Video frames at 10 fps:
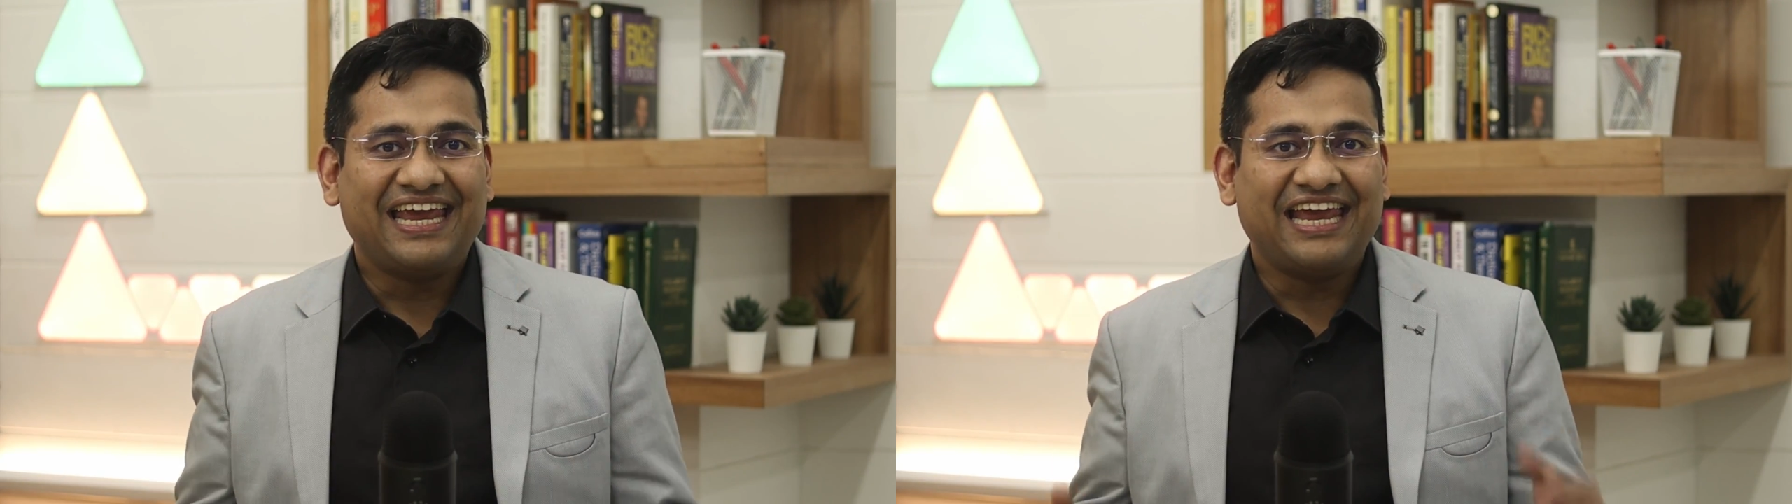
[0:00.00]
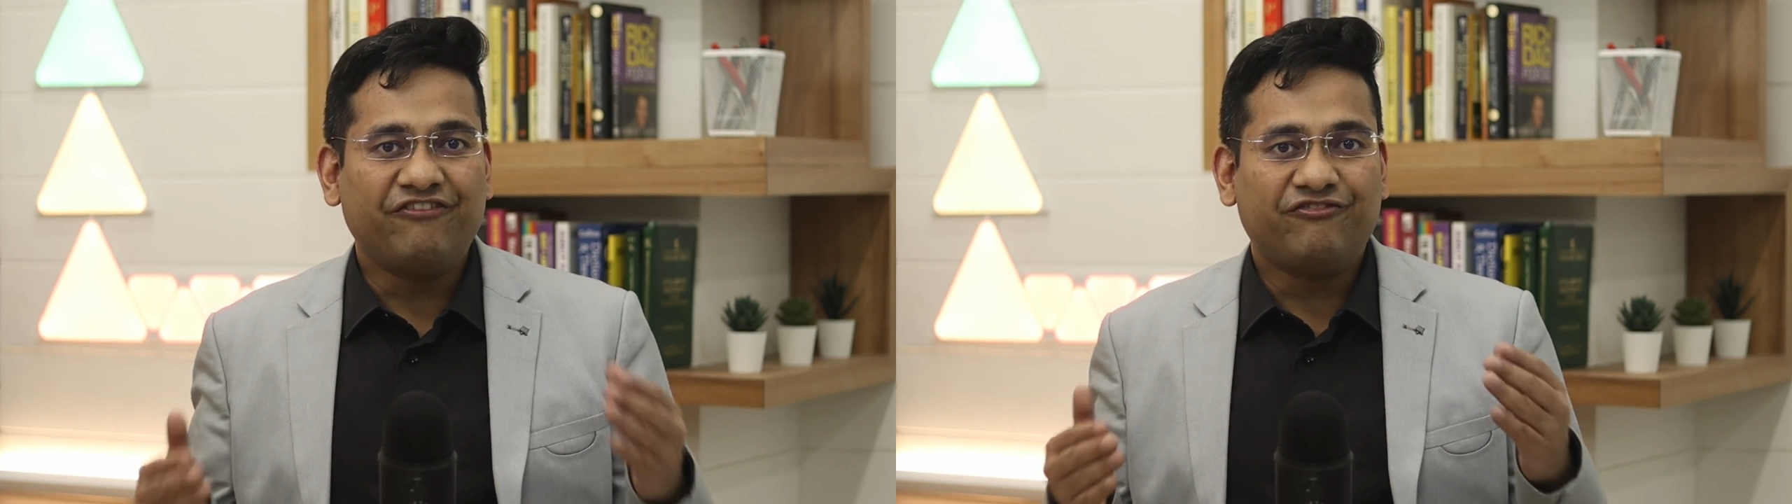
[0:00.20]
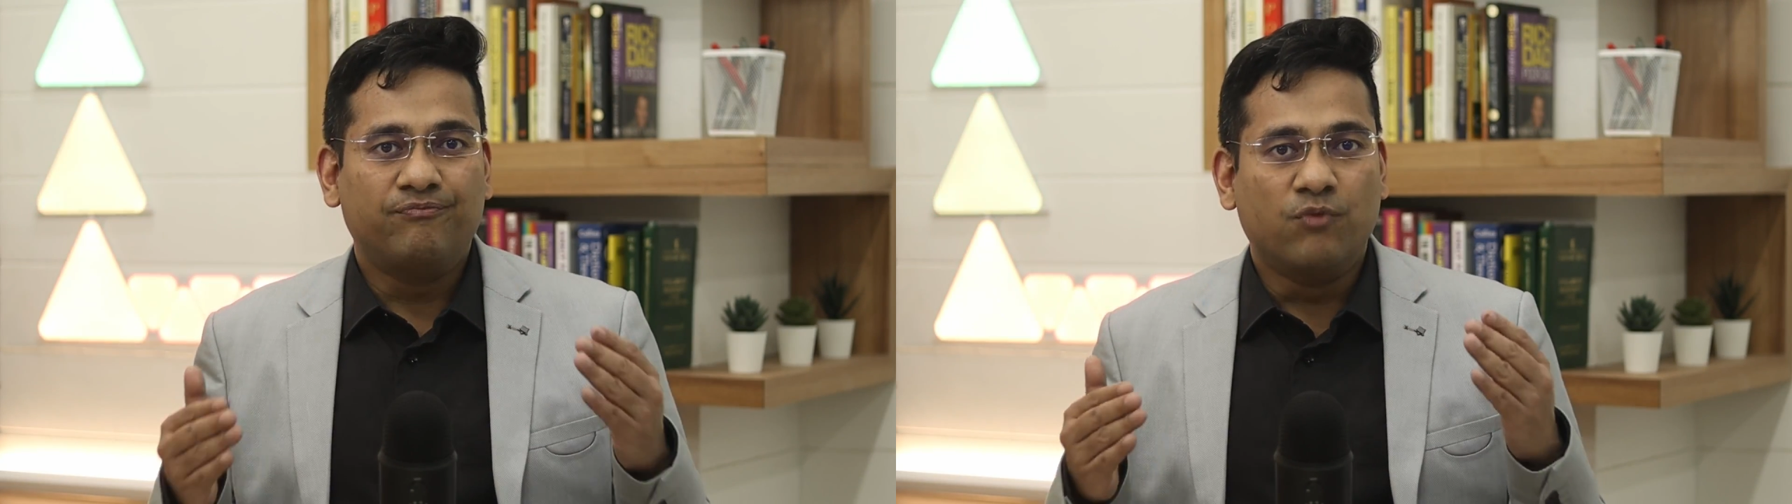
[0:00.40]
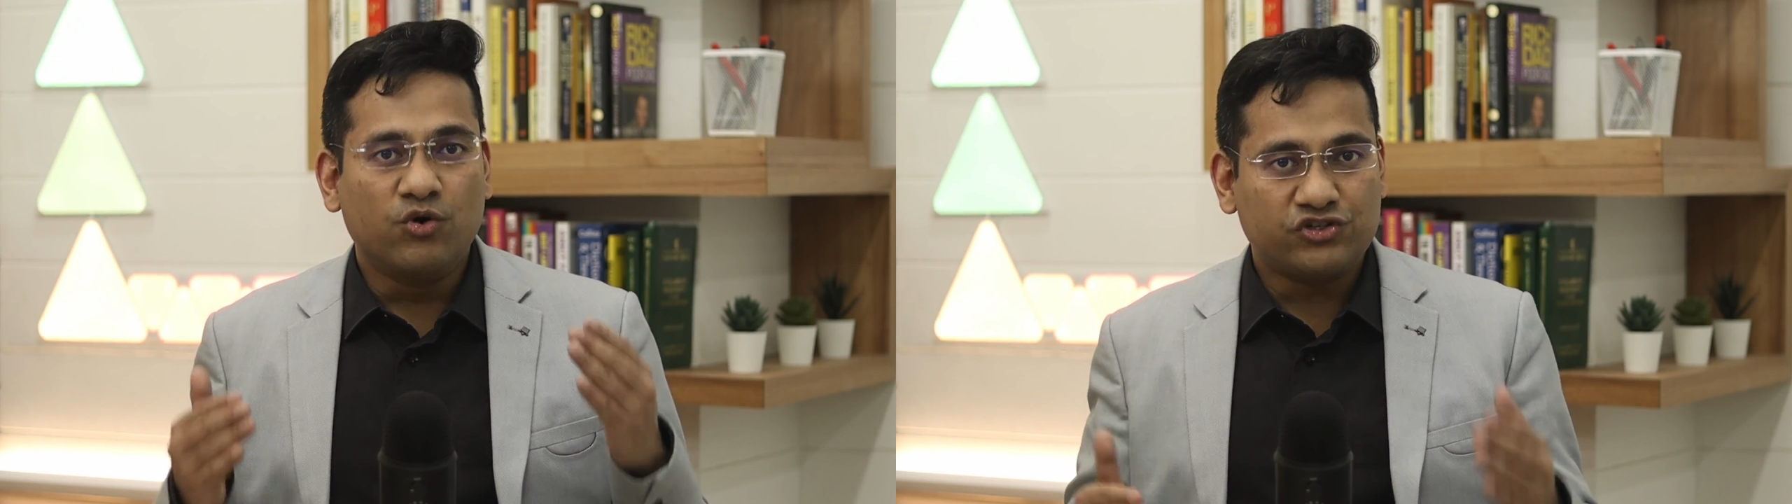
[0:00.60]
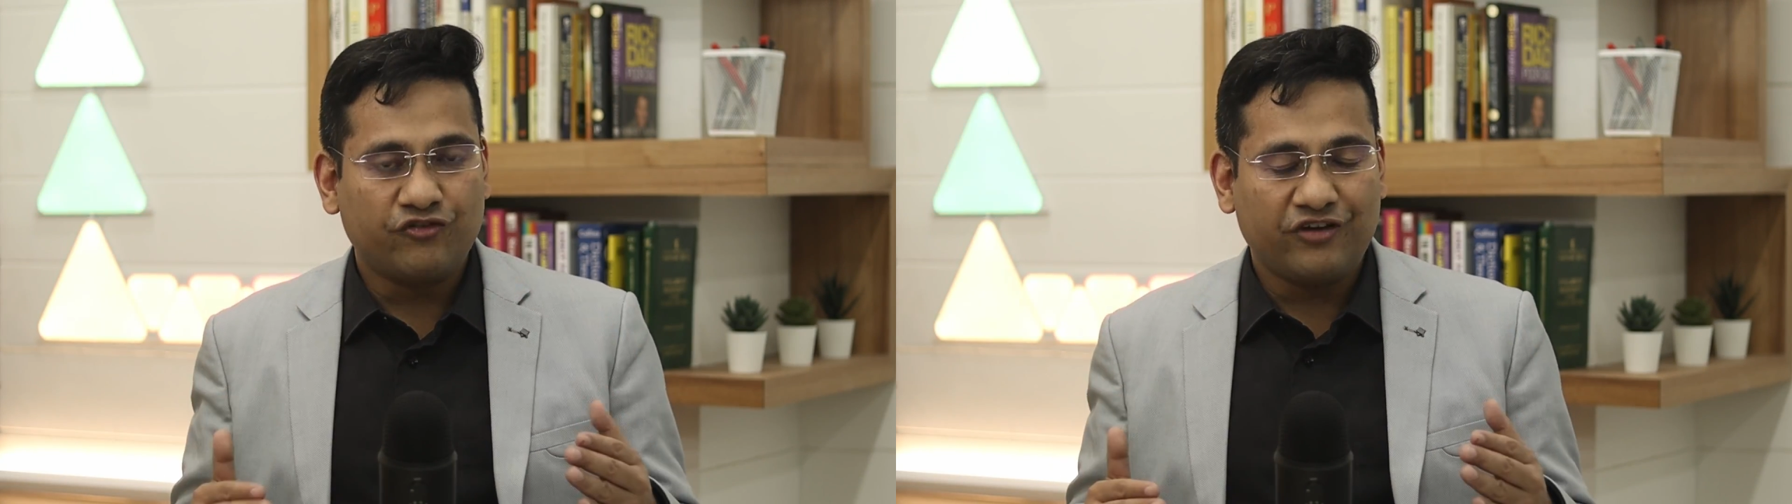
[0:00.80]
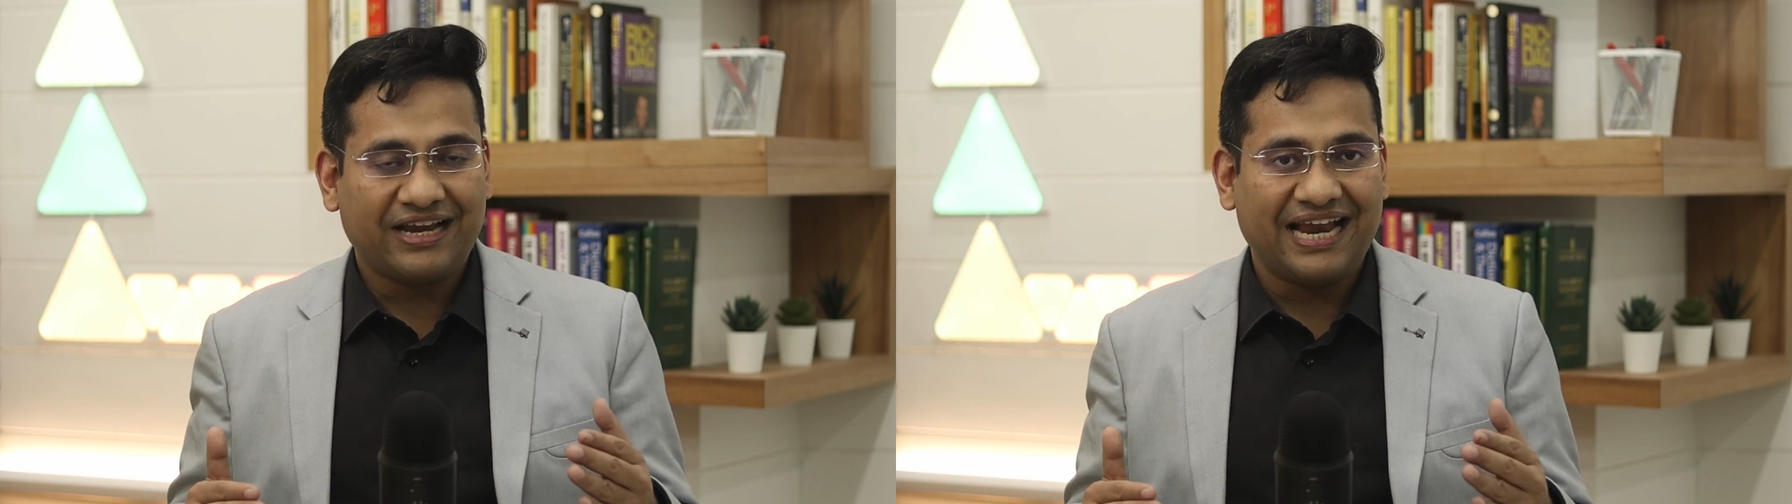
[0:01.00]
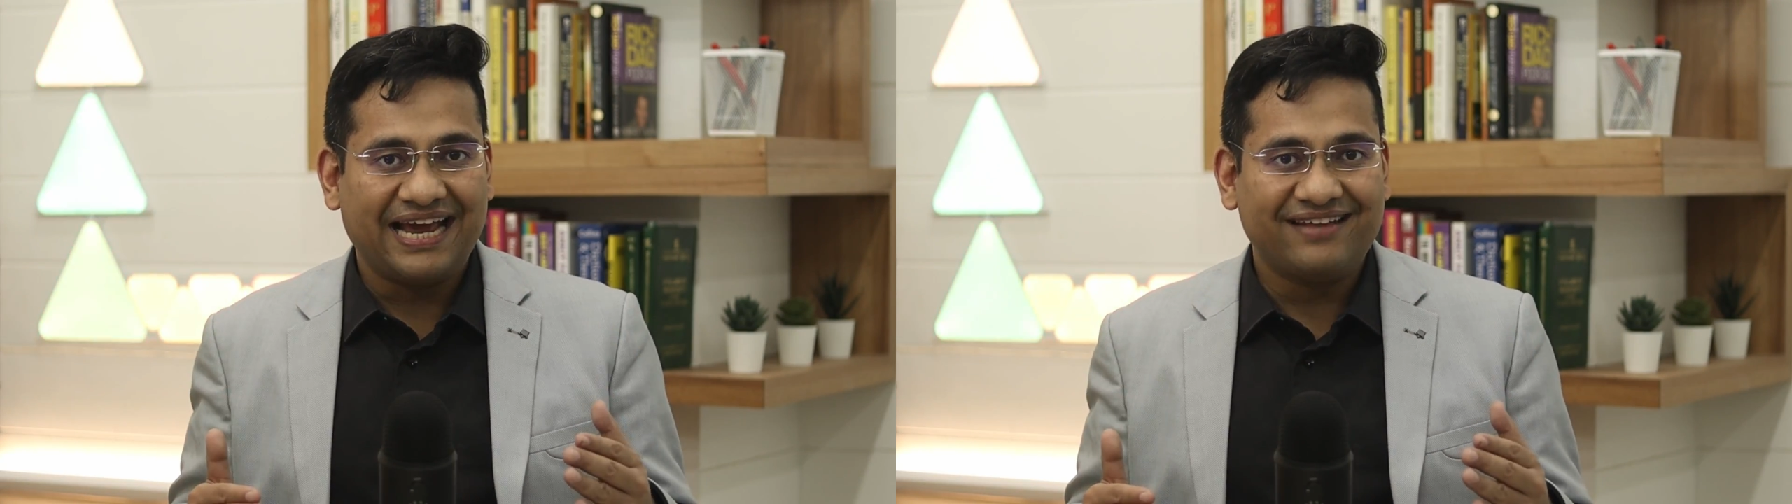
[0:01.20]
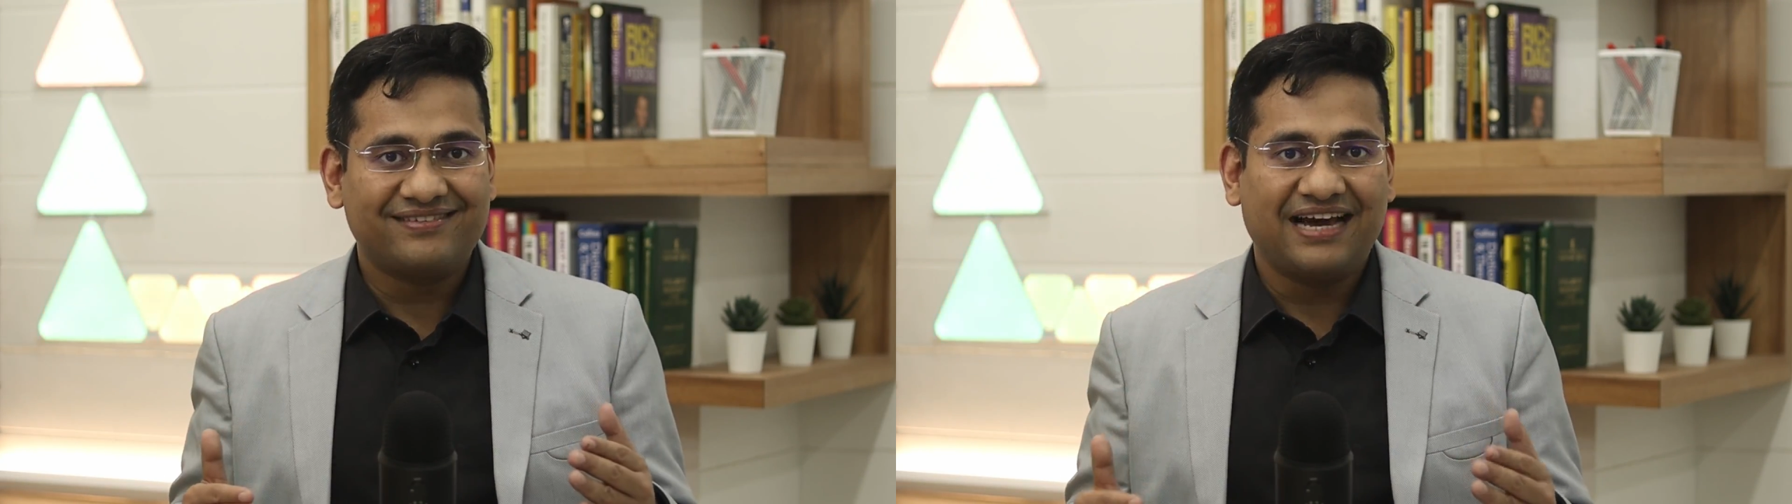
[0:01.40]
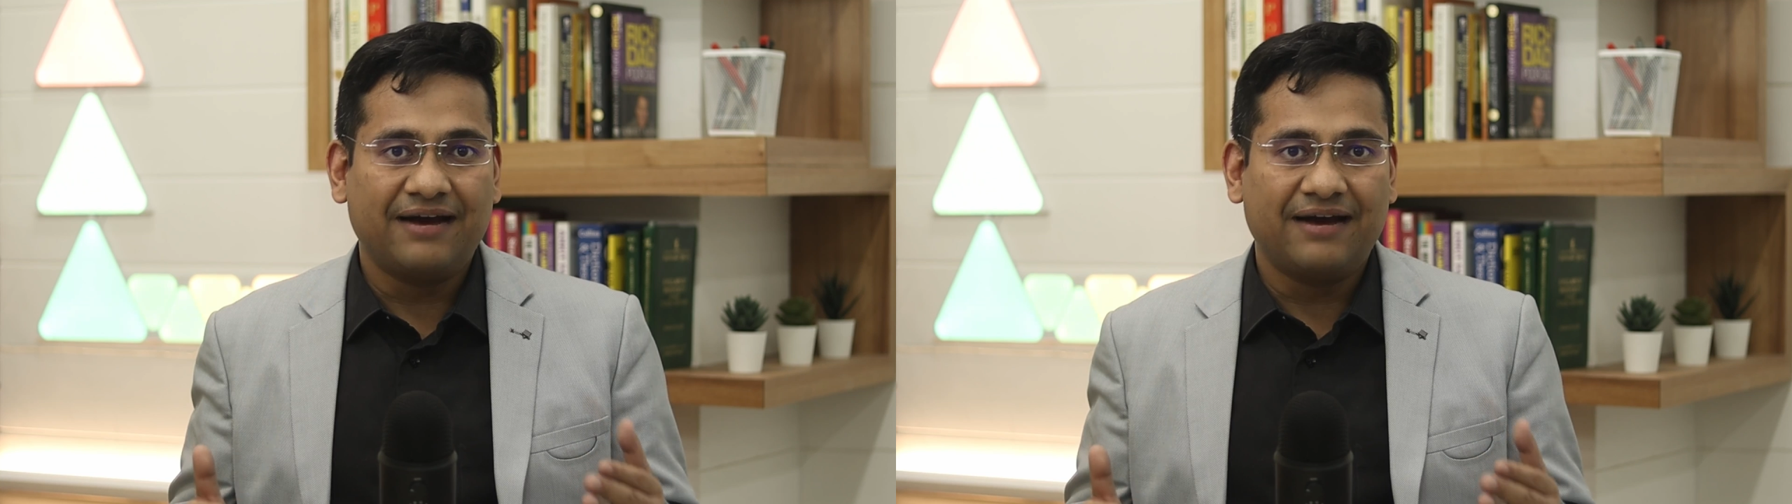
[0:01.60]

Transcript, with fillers: If most of your clients